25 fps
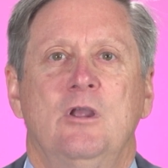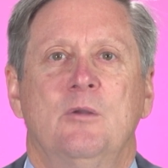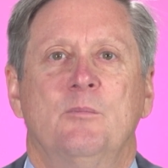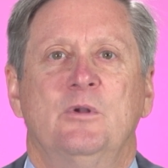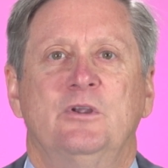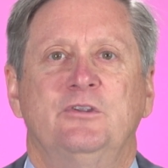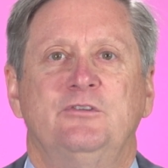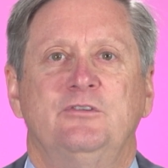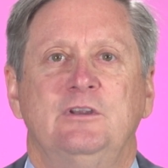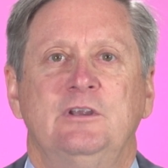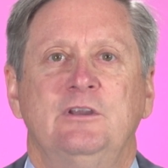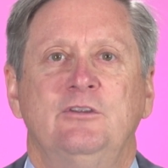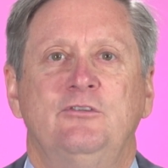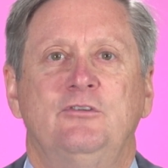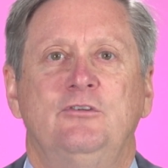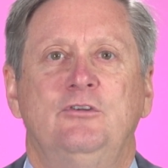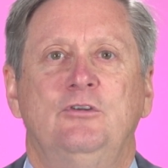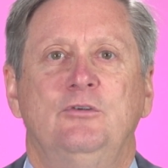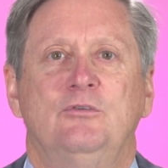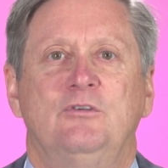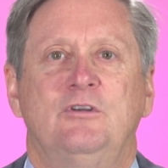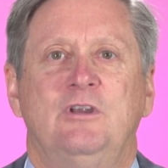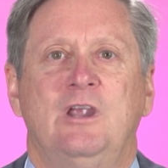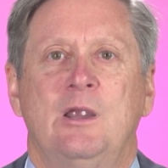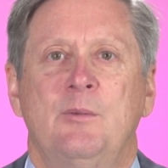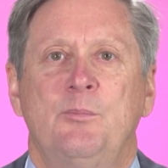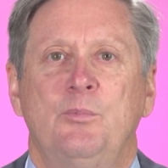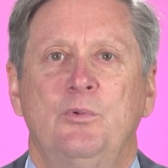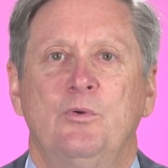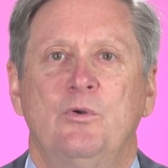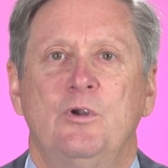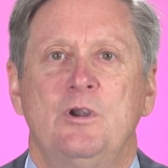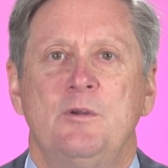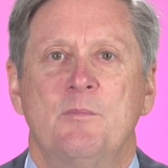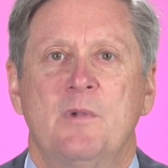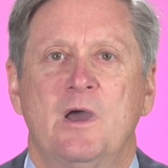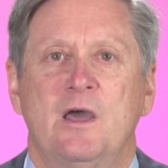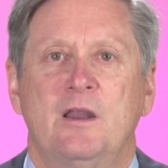must institute
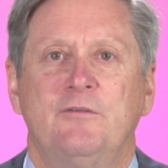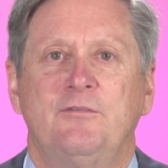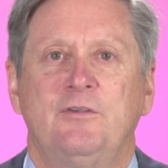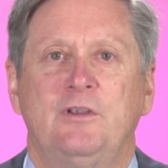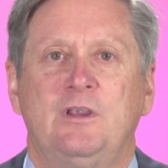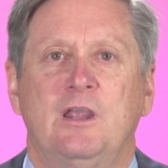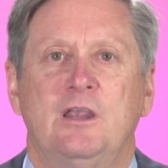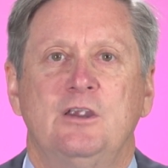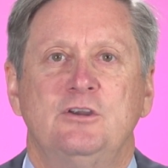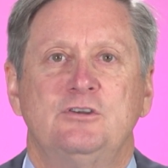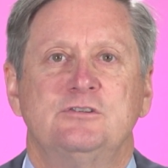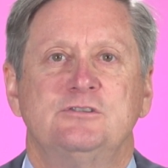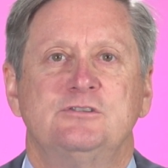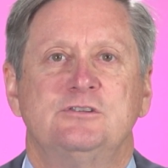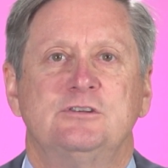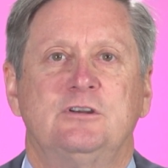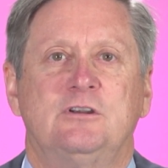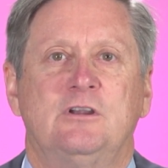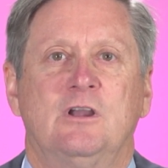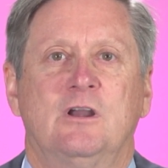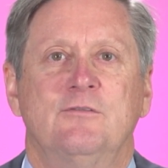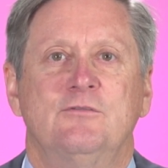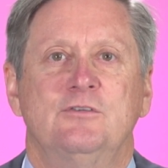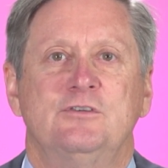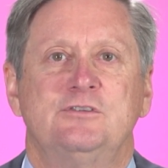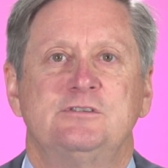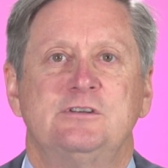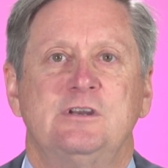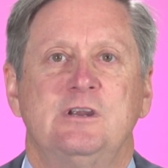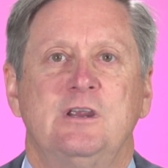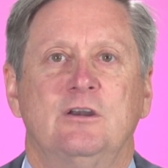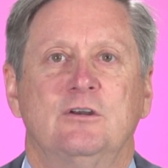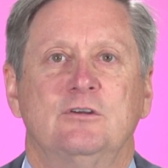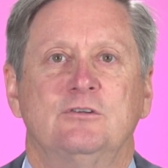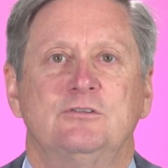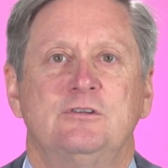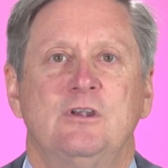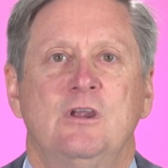temporary modifications to coverage
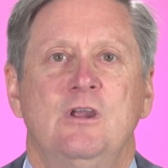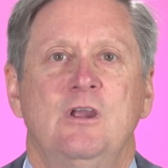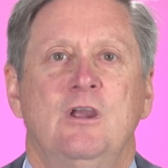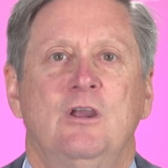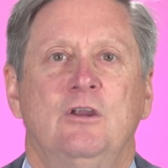standards